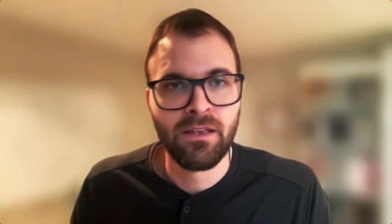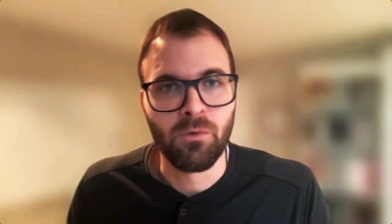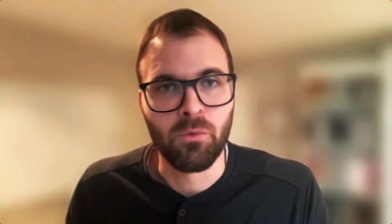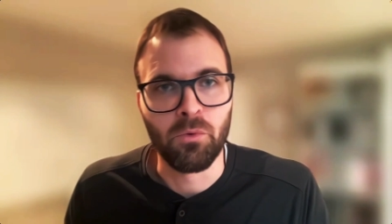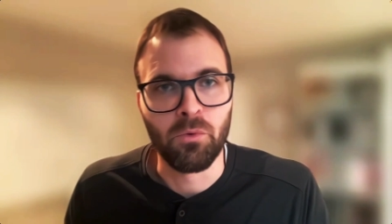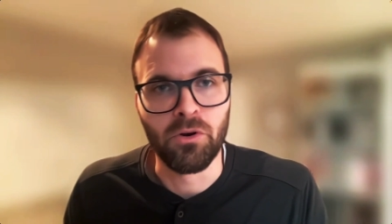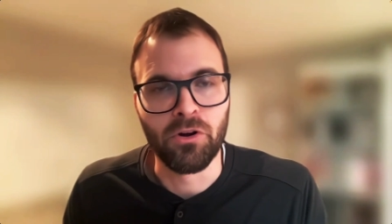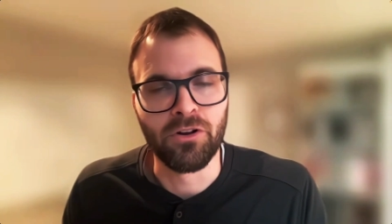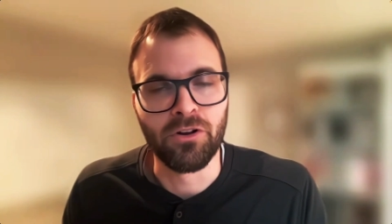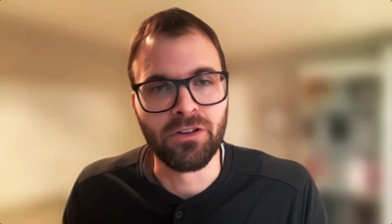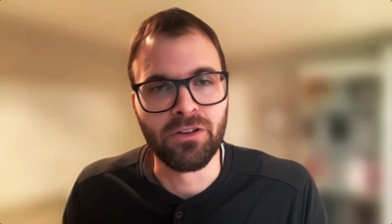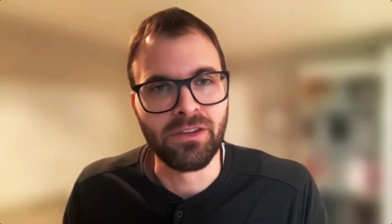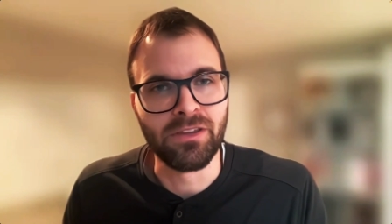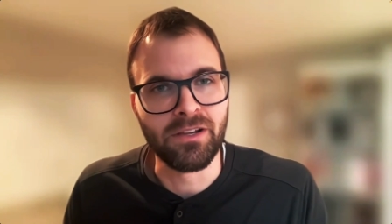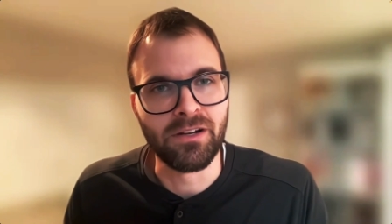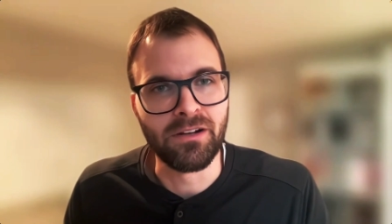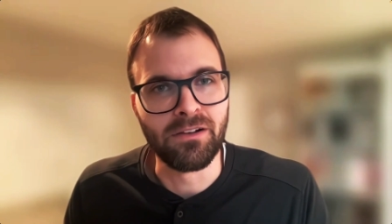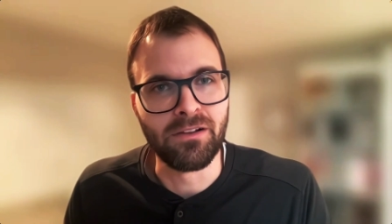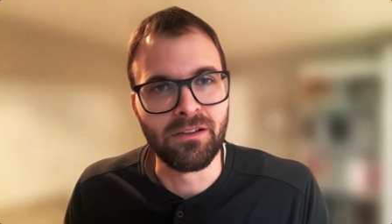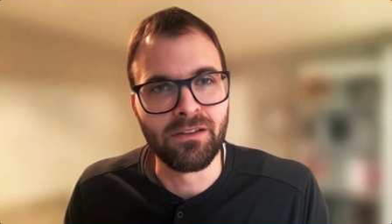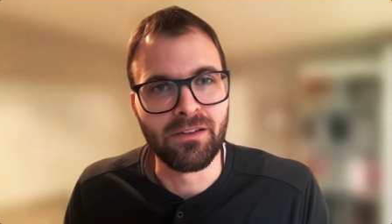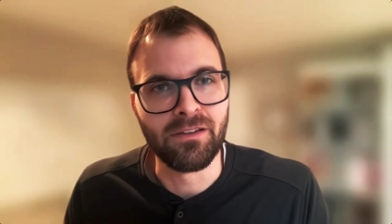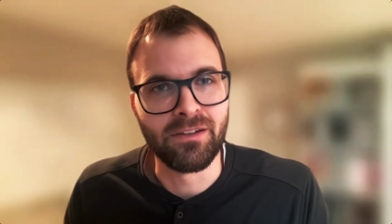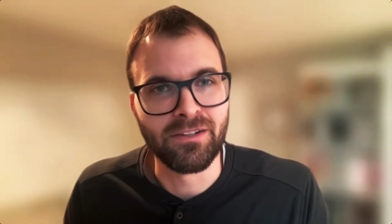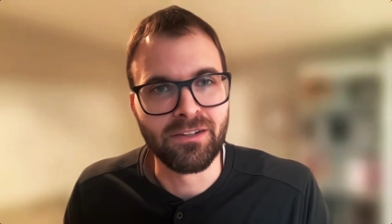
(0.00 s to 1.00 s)
were a
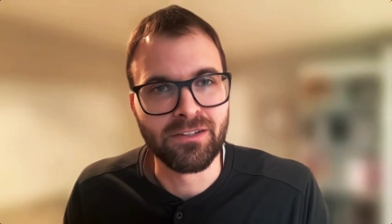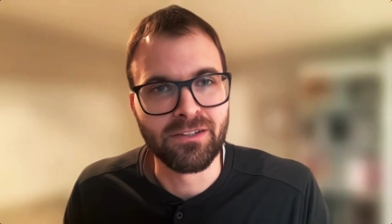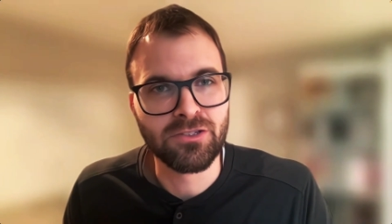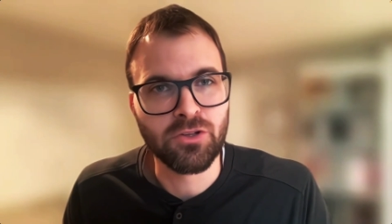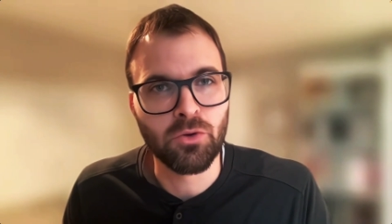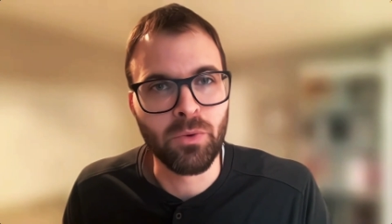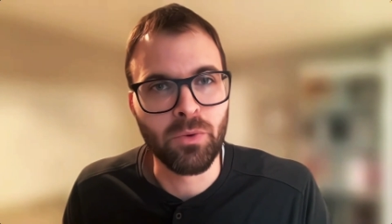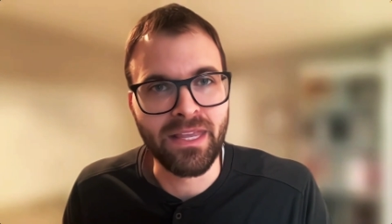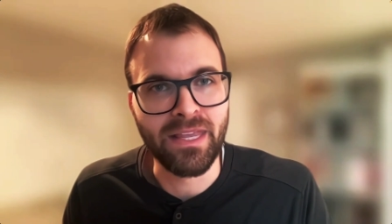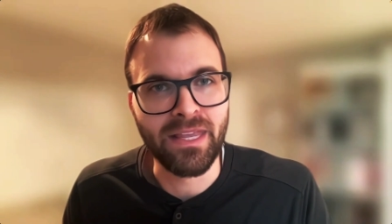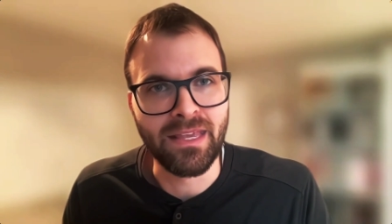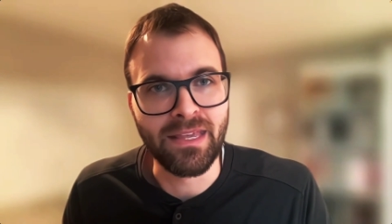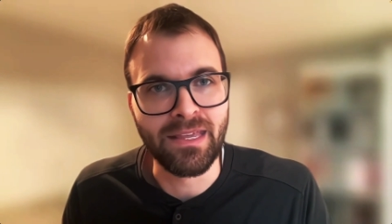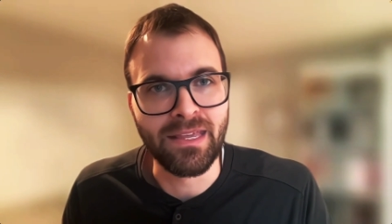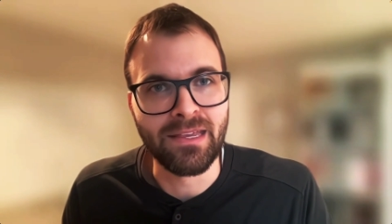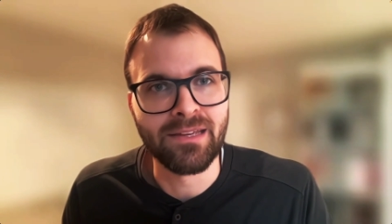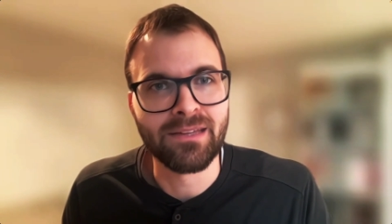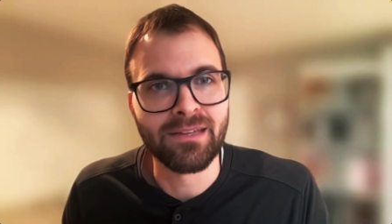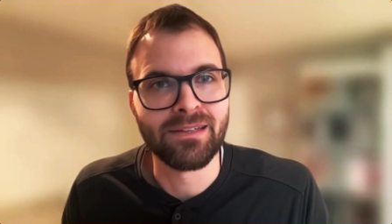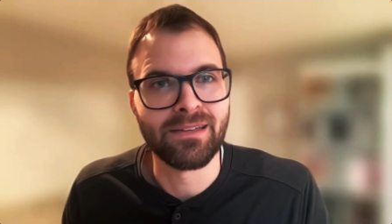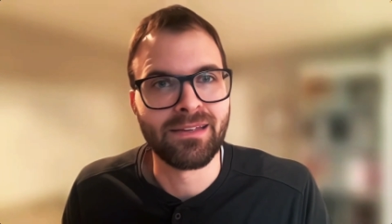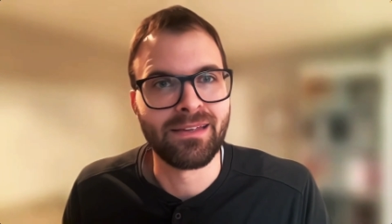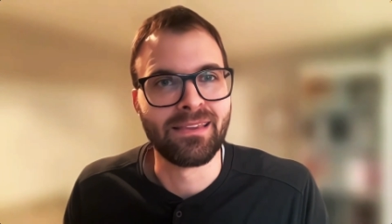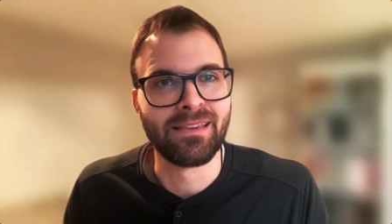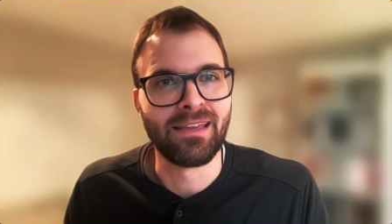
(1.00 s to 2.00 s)
little squeaky
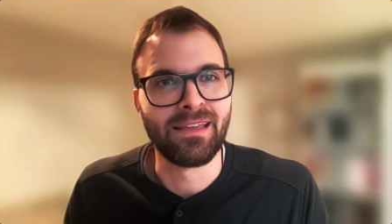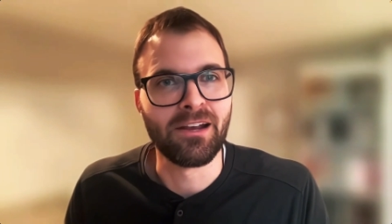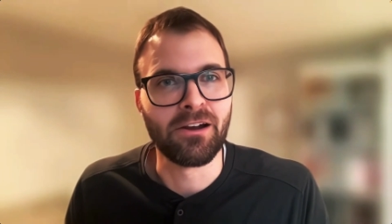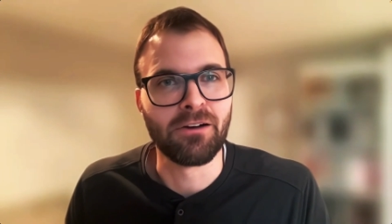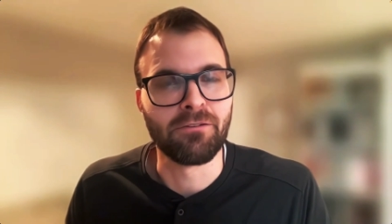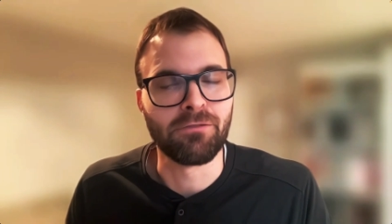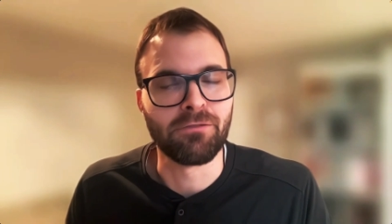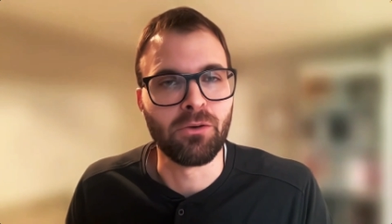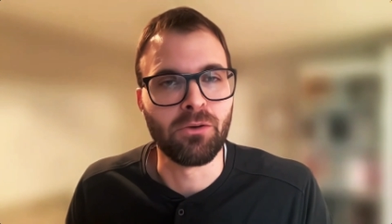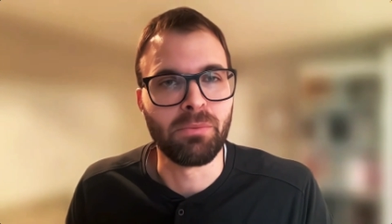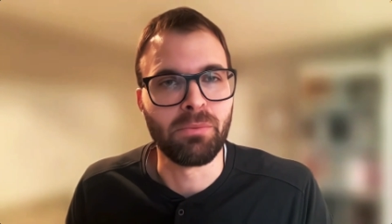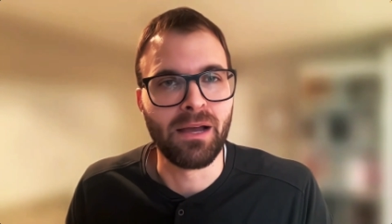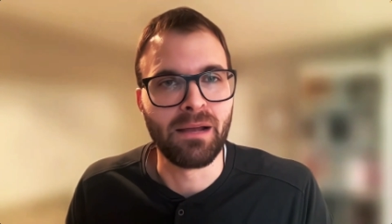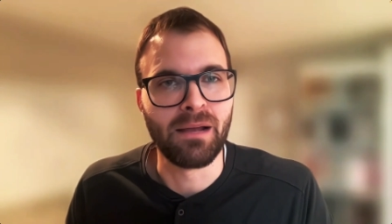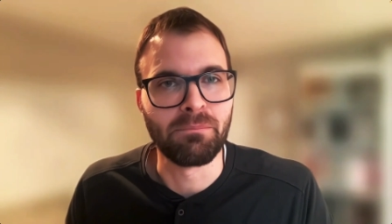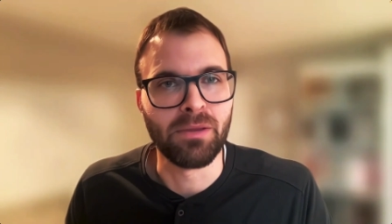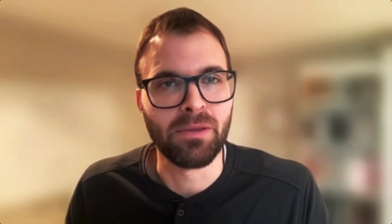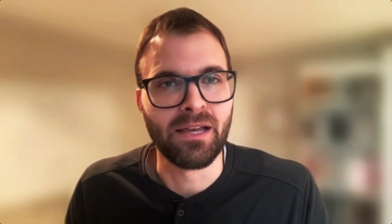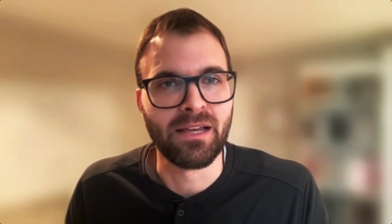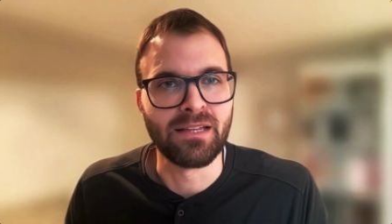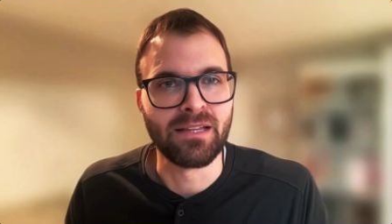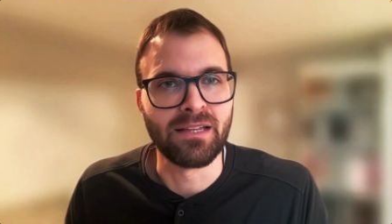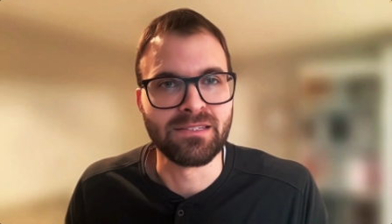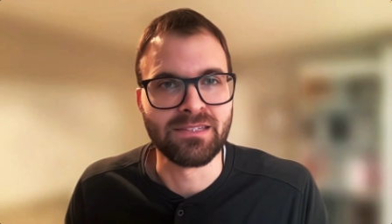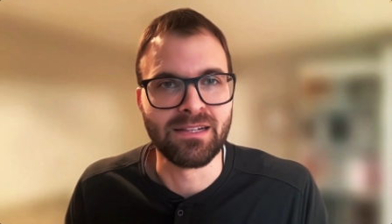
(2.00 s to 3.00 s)
in the Airflow
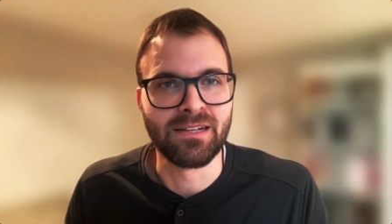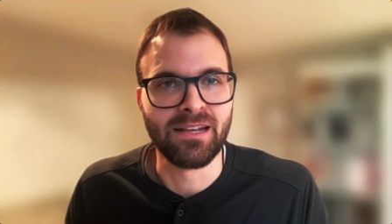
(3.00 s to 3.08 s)
pipelines,